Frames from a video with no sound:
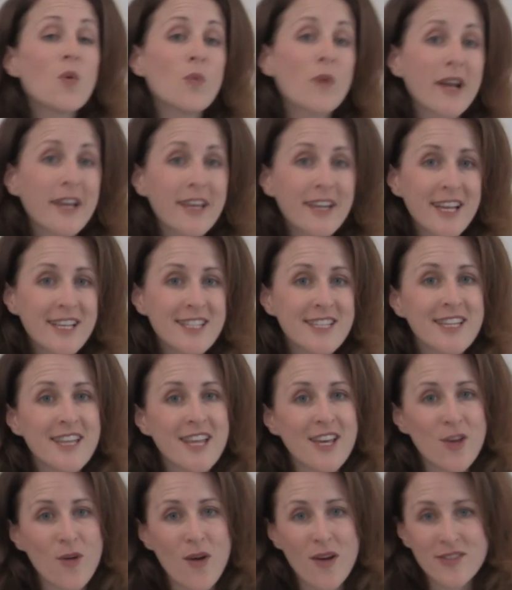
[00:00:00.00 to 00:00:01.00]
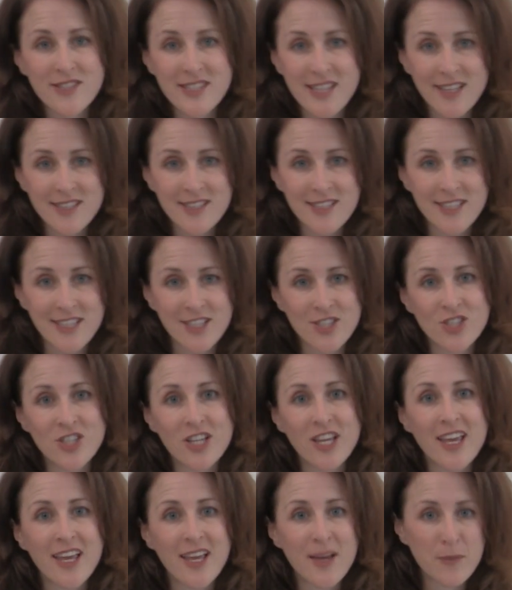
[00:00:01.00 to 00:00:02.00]
Recognizing that you have sex
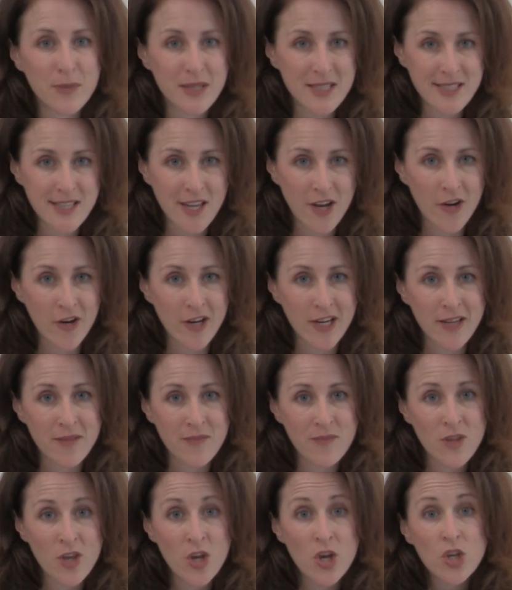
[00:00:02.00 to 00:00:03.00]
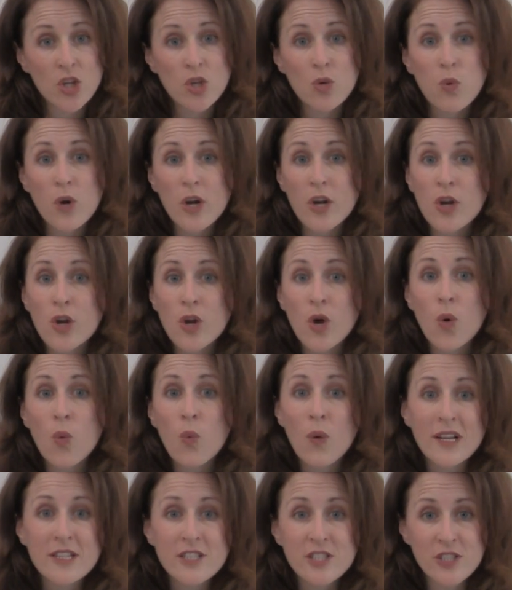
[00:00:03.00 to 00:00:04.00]
addiction can be scary. You want to know
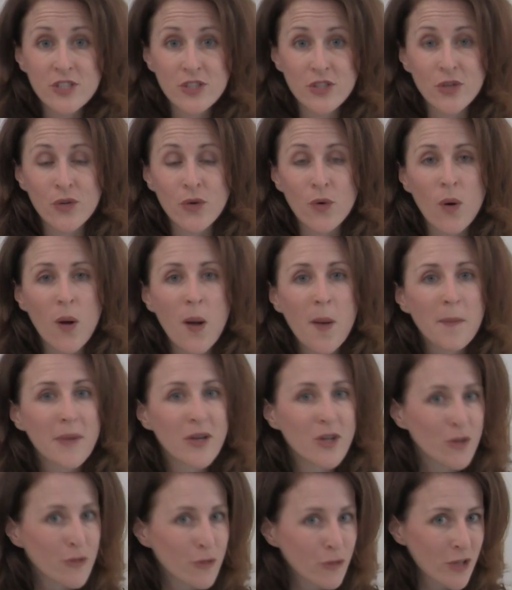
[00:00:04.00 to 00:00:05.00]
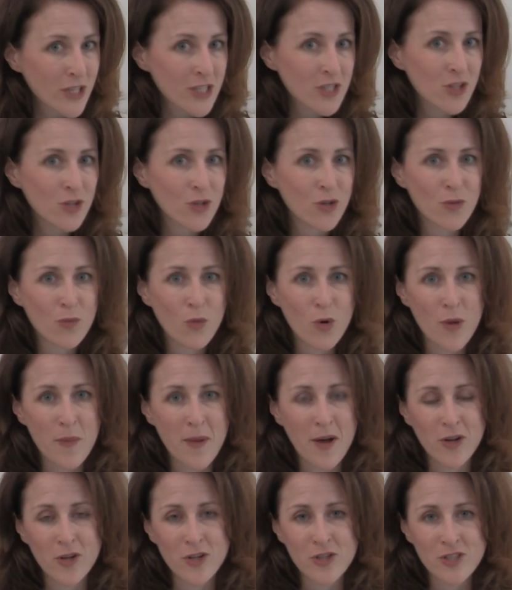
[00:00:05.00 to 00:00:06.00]
what to do, but you're afraid to learn more
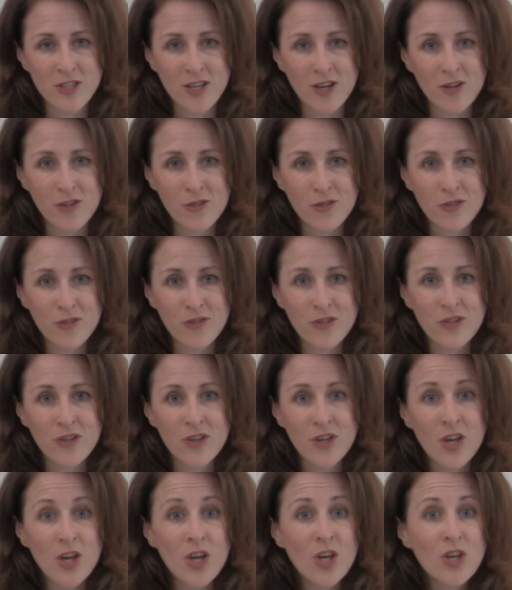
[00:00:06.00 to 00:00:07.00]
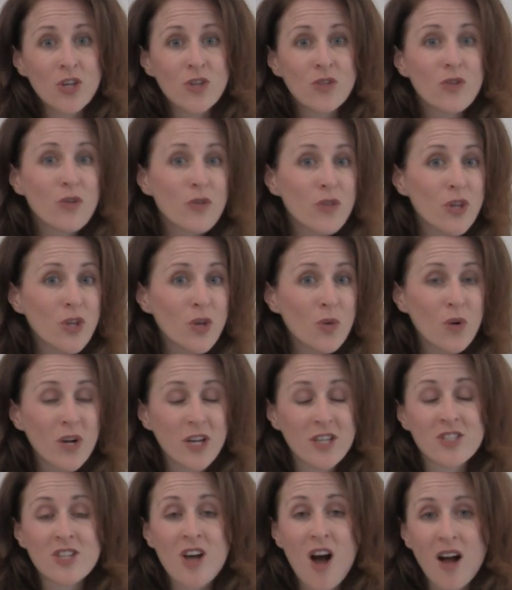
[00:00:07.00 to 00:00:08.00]
about yourself. You know that you
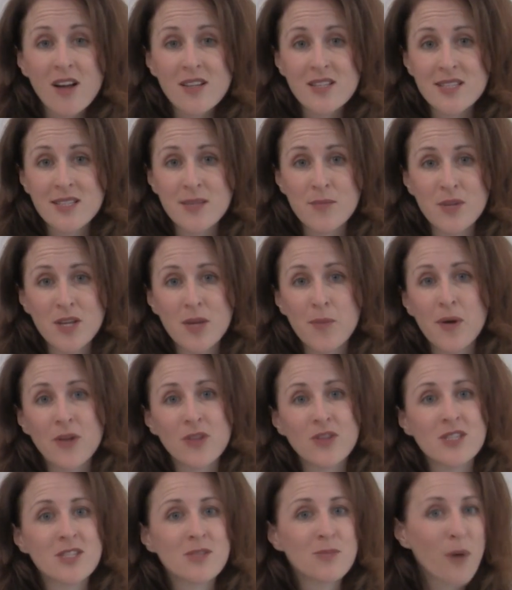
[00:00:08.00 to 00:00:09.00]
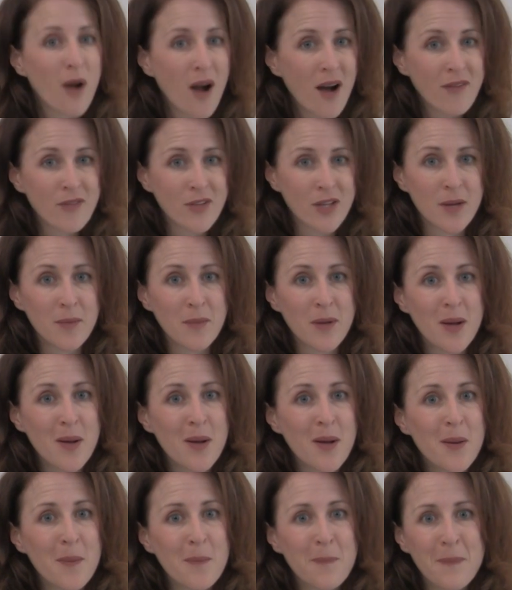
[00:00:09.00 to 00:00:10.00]
want to talk to somebody about this problem,
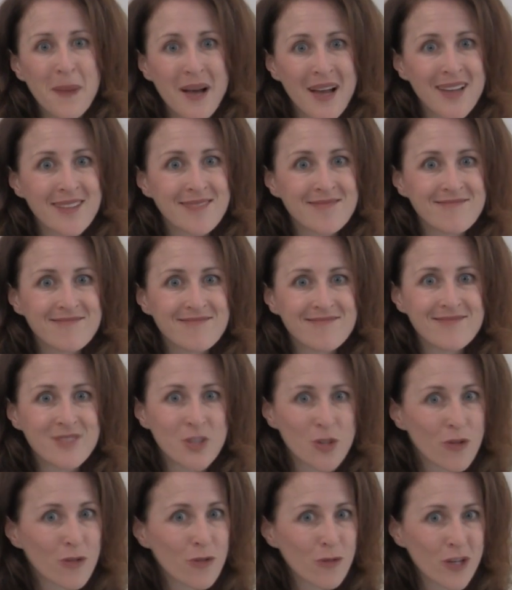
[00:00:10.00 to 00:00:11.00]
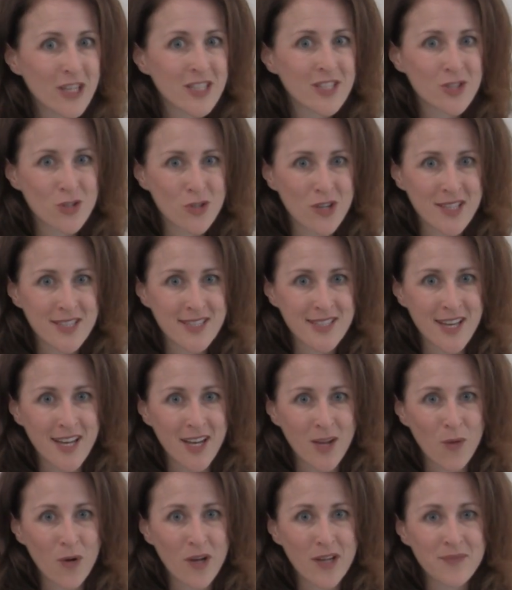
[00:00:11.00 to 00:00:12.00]
but you're afraid to trust
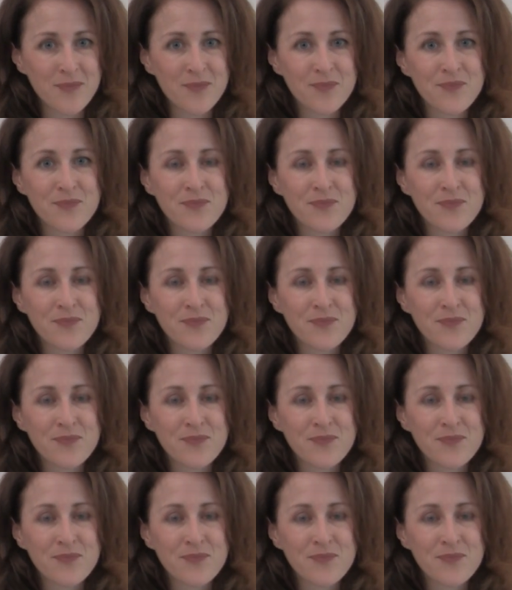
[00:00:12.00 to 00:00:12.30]
anyone.